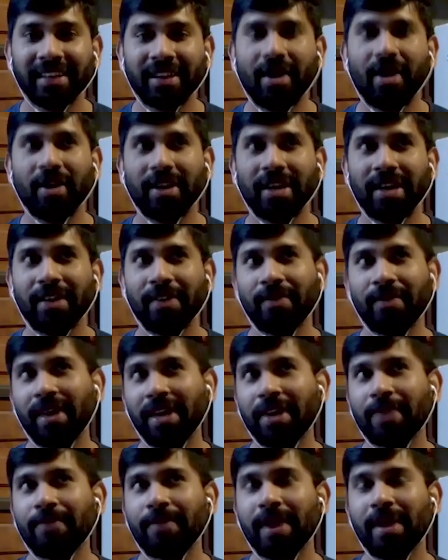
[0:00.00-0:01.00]
okay,
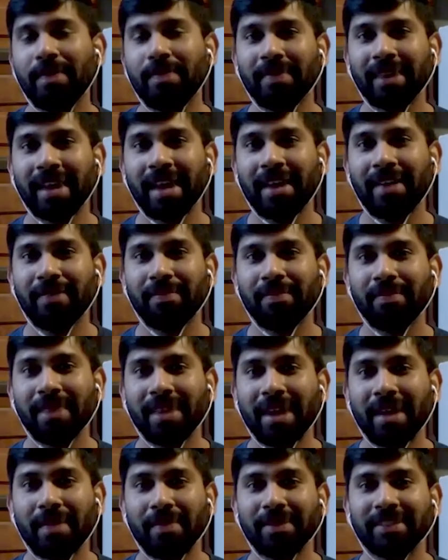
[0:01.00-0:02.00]
what if I can
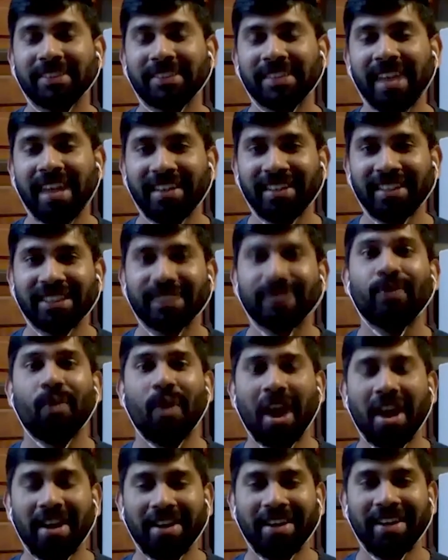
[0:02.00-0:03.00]
become a scientist
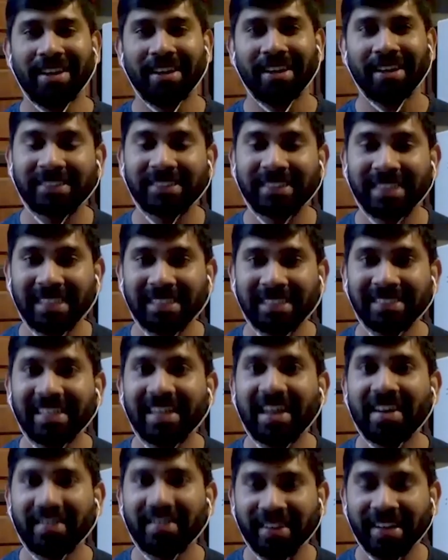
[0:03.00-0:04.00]
one day? Things that
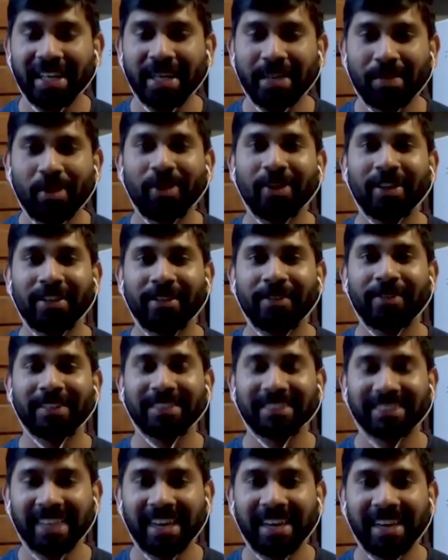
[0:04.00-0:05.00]
I read about
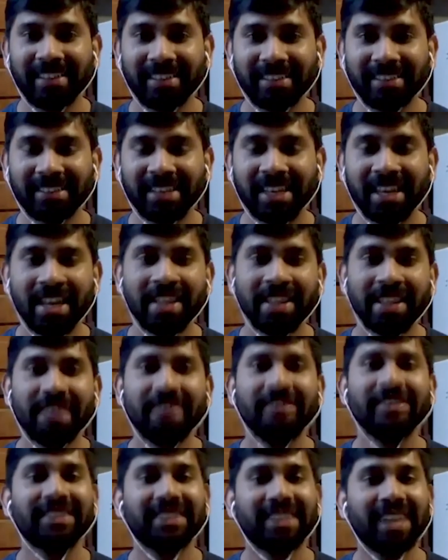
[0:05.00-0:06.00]
different scientists, they
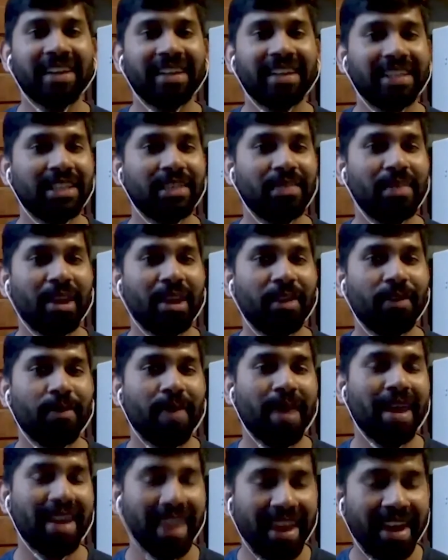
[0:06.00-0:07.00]
were stuck in the back of
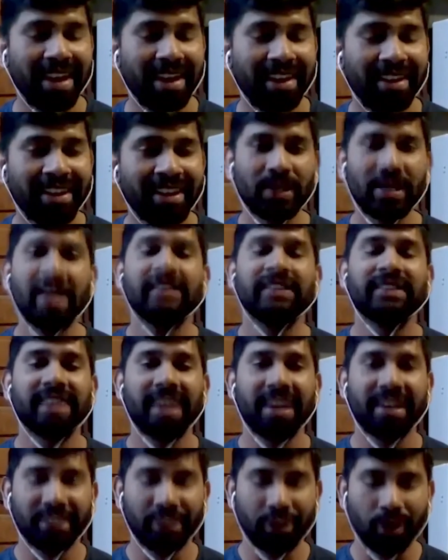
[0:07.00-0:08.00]
my head. I
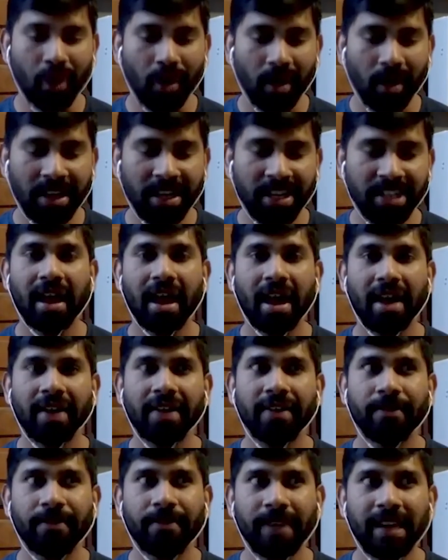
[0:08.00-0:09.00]
started college.
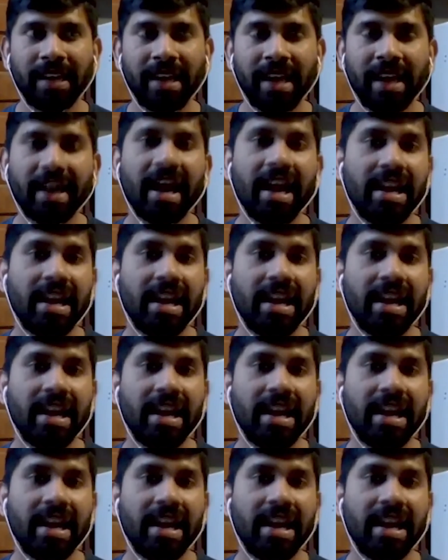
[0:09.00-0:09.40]
I felt like I